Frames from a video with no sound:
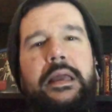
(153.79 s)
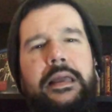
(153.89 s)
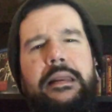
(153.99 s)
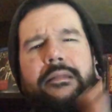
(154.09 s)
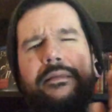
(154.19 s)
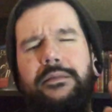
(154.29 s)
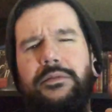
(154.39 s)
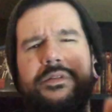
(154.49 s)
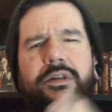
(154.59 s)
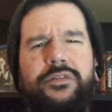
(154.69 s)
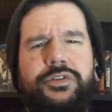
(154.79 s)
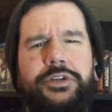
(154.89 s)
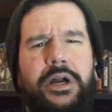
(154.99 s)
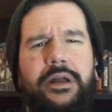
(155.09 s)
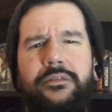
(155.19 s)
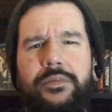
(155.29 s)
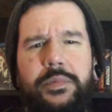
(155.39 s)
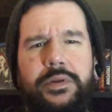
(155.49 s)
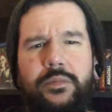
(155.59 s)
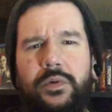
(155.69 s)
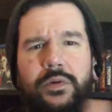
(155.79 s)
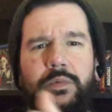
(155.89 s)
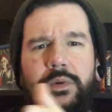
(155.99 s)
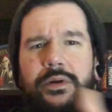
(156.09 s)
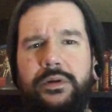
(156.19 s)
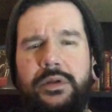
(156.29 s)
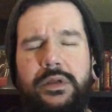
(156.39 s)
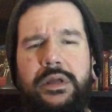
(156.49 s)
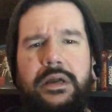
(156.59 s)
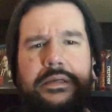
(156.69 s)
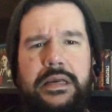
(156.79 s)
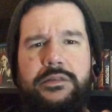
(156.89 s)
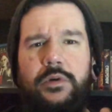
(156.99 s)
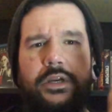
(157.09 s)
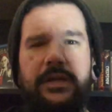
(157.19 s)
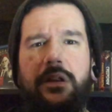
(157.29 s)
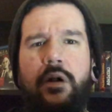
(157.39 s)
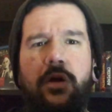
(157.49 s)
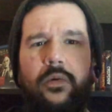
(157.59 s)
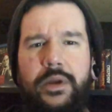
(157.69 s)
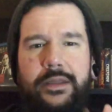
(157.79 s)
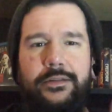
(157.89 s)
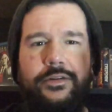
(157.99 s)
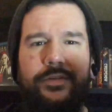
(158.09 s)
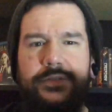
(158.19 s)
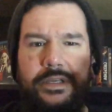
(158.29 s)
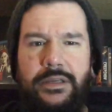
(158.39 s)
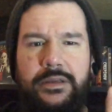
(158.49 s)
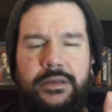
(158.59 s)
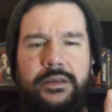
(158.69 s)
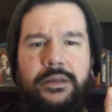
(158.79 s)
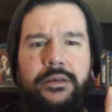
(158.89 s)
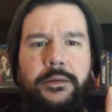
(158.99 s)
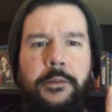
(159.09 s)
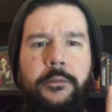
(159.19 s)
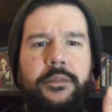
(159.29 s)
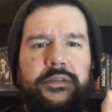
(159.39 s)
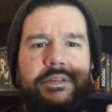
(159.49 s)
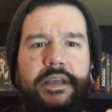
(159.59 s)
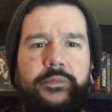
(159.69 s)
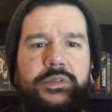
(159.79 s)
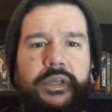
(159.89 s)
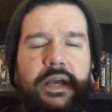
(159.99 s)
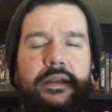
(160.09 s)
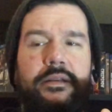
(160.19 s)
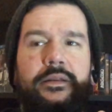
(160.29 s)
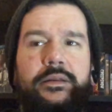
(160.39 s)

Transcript: And I think there's another shot in Forbidden World where a guy's walking down a hallway and they're using the same set.